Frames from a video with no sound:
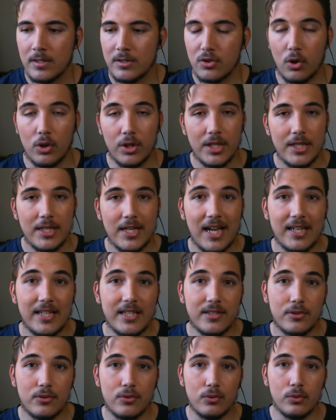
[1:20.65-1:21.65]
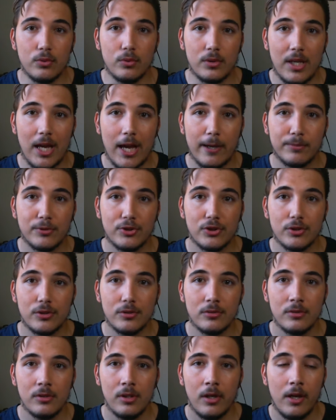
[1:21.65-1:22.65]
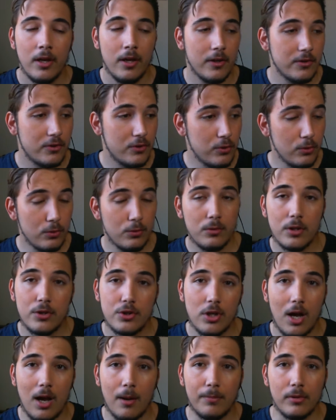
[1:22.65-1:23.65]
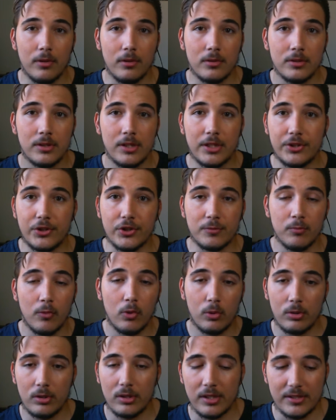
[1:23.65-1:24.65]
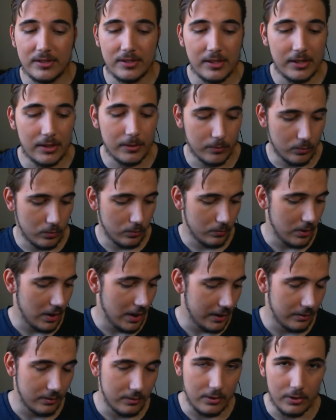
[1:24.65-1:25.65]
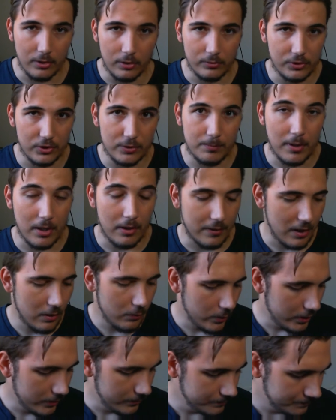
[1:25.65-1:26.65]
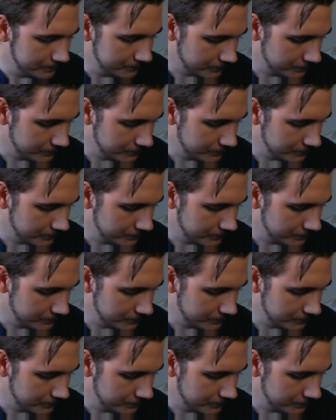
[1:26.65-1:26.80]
target I need to capture to the chopper. It's just more realistic and just better that way.